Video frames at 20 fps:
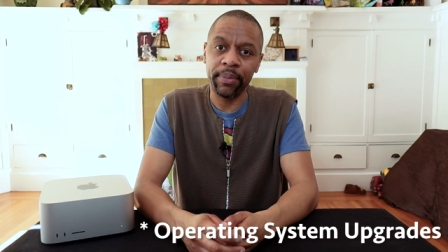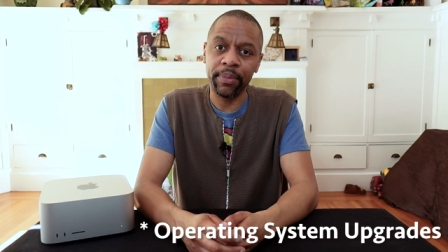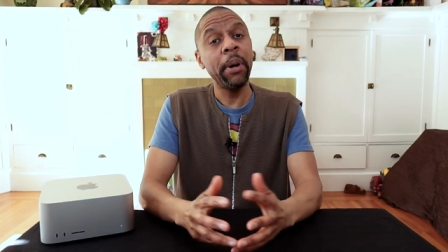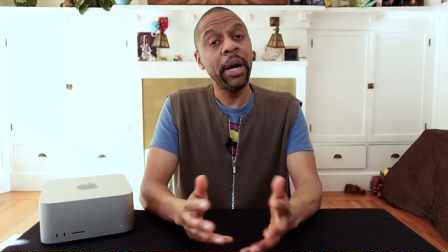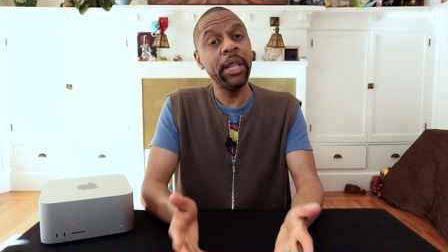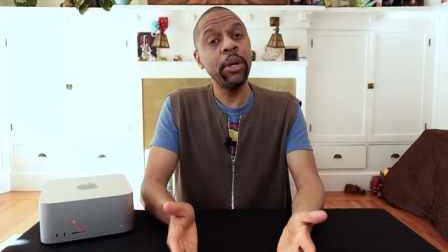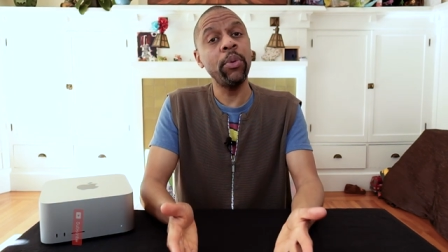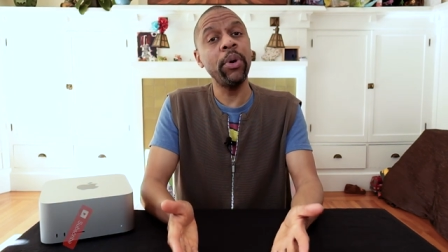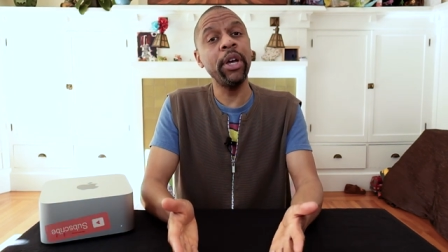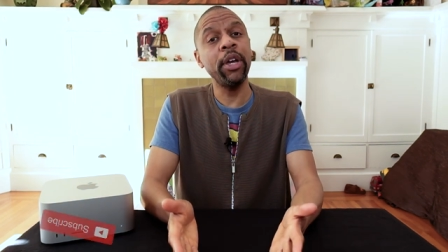
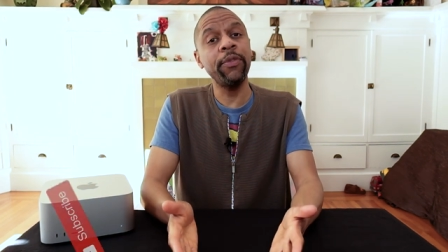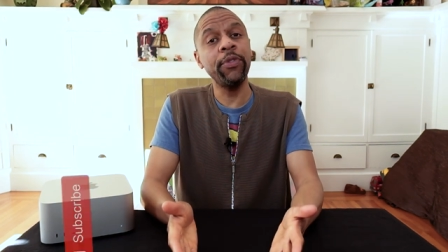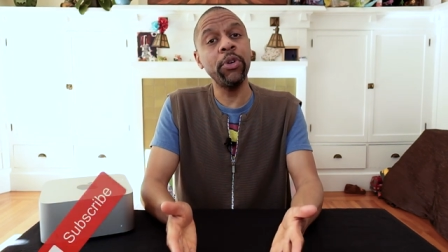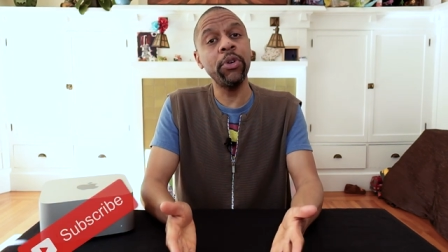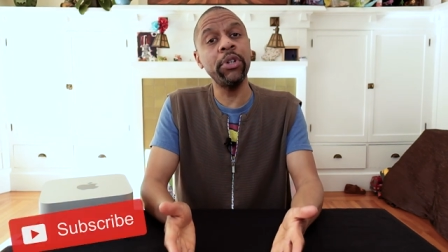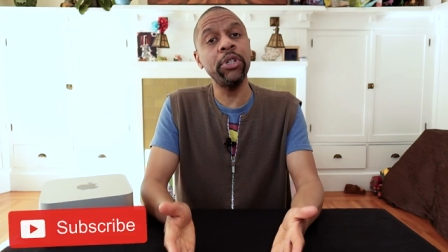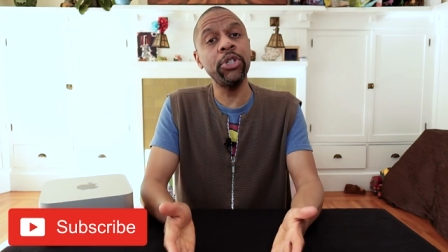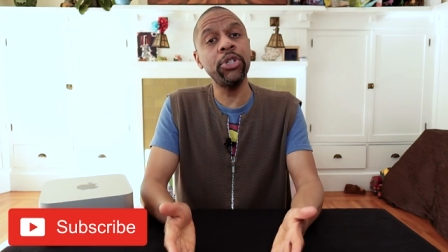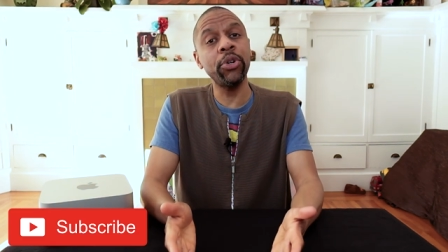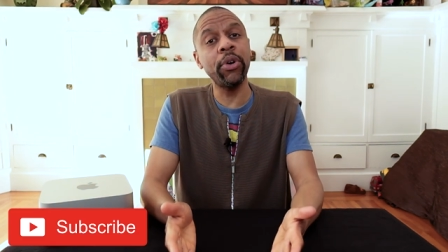By the way, if
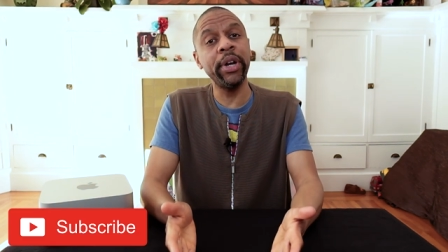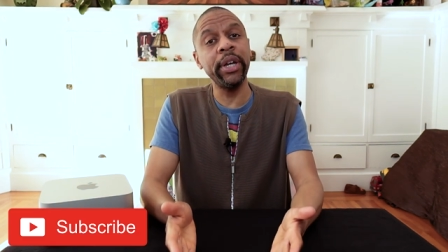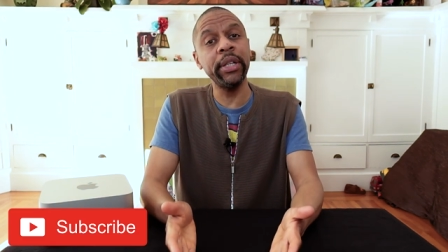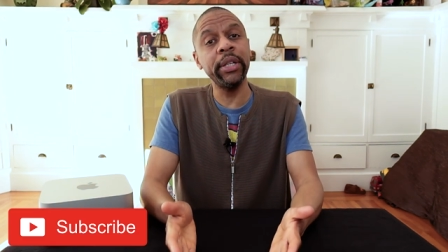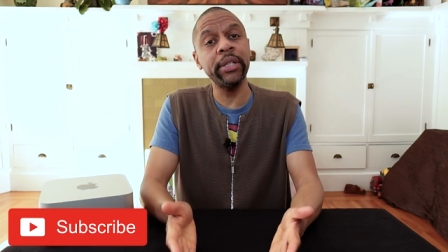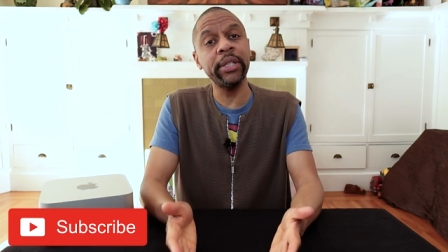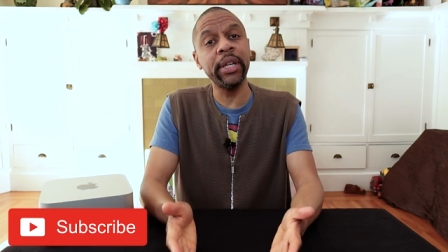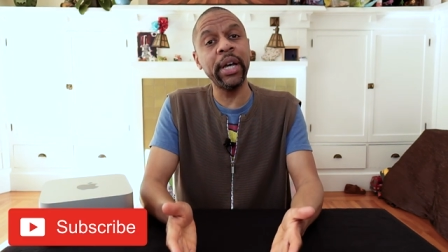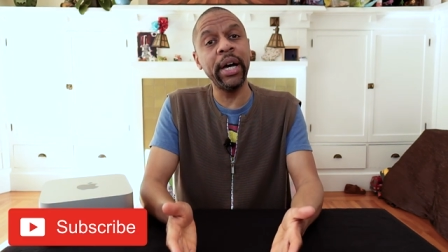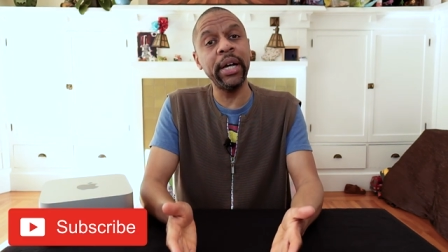you're enjoying
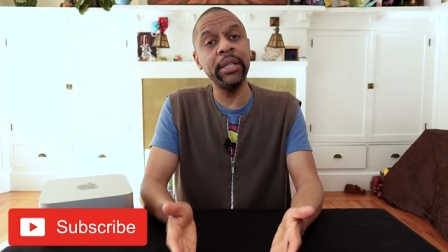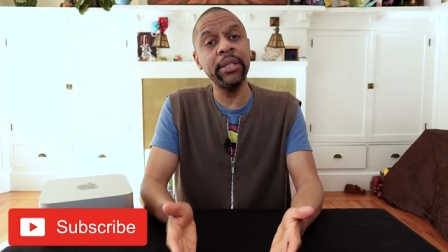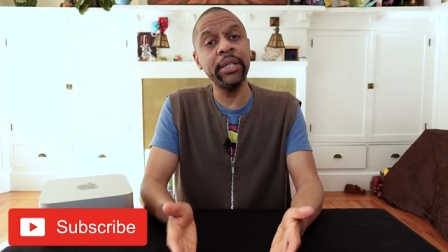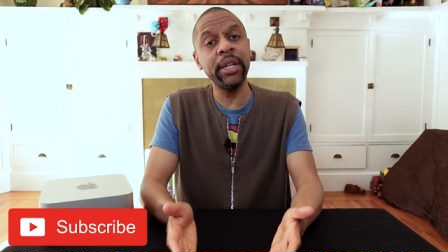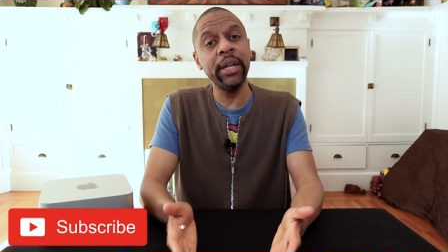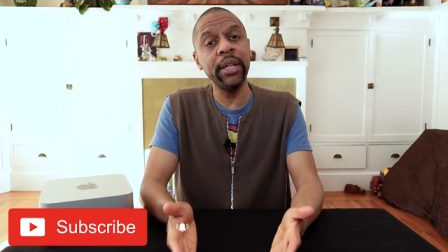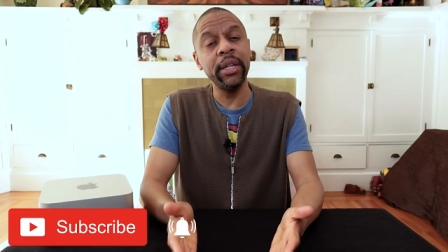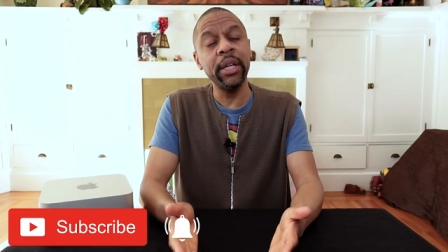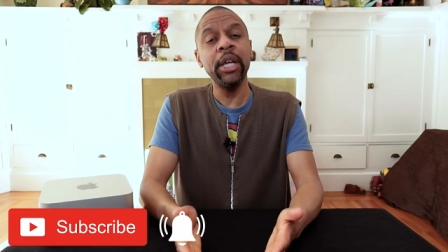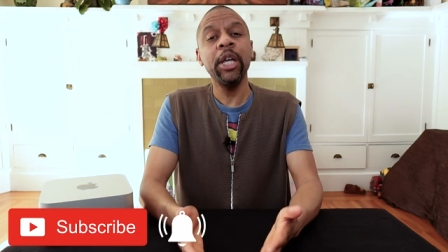this
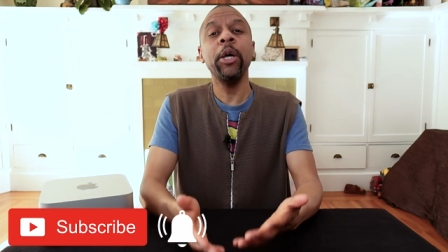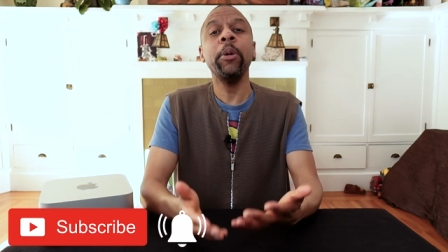content,